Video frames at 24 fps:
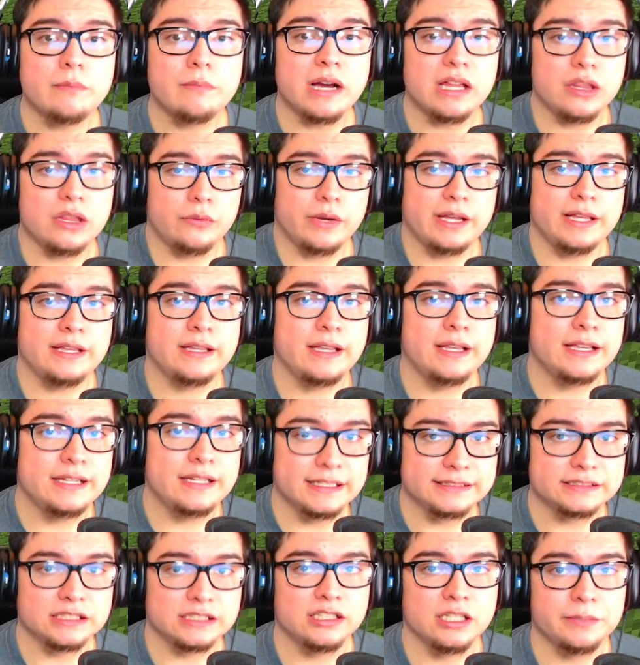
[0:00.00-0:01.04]
and by the way, it
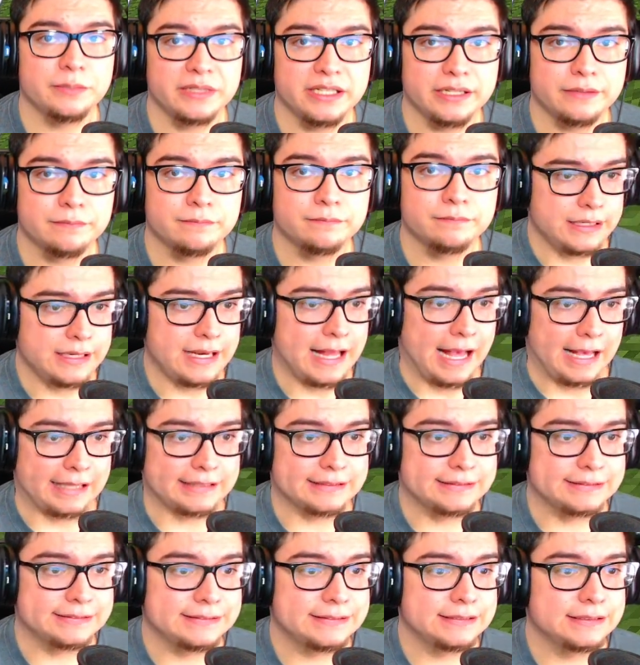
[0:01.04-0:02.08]
is unlimited.
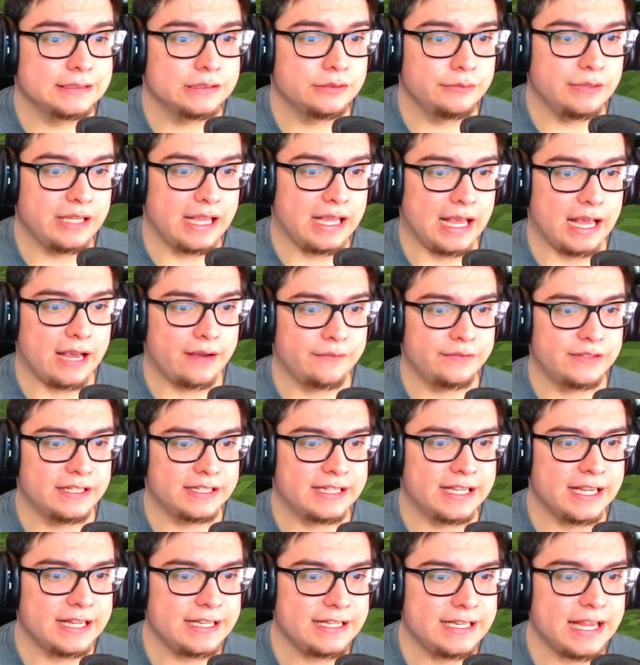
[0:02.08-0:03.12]
Next, we have the
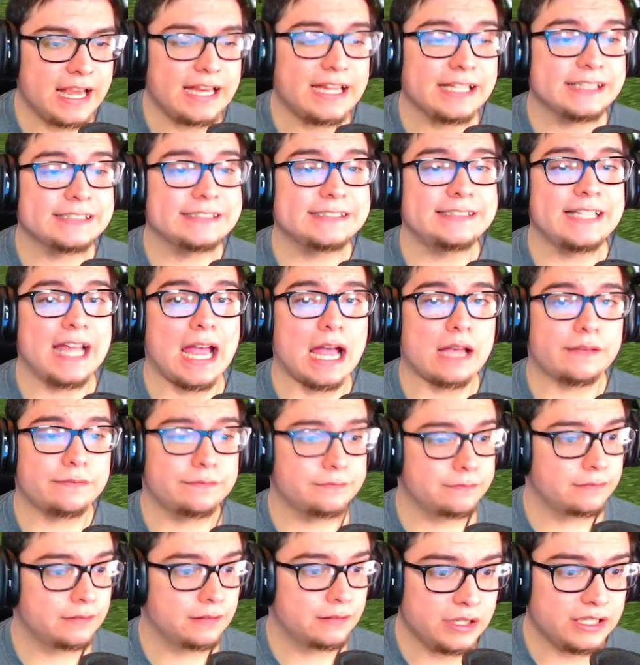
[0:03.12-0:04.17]
kinetic
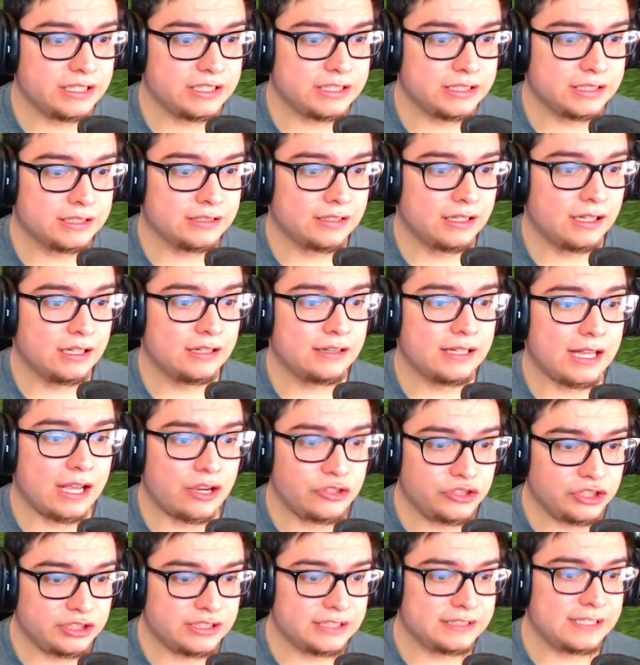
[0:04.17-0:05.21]
staff, which
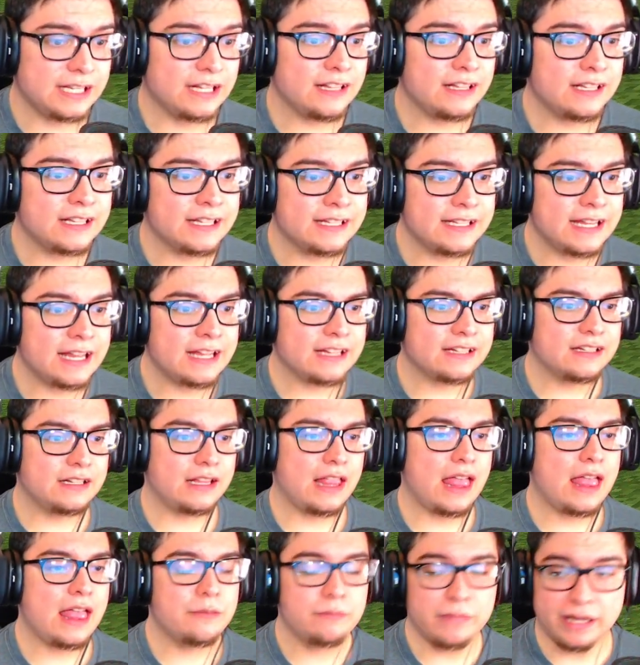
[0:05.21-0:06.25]
allows you to telekinetic.
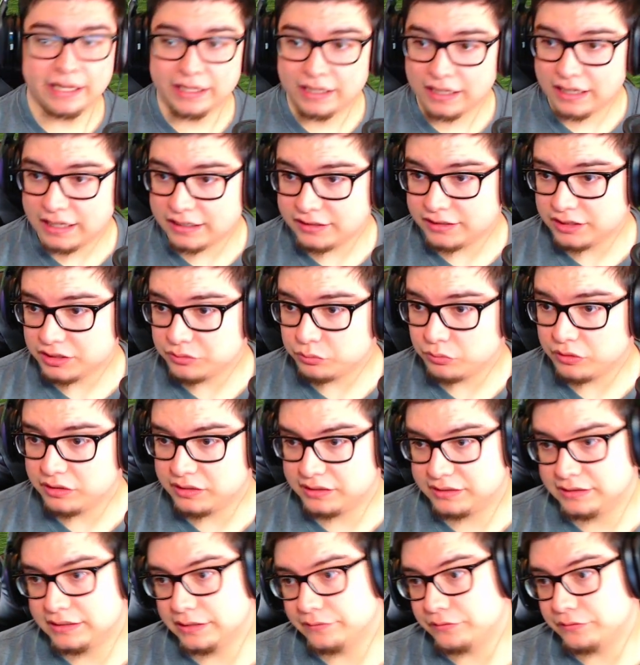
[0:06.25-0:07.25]
Oh my gosh, this word is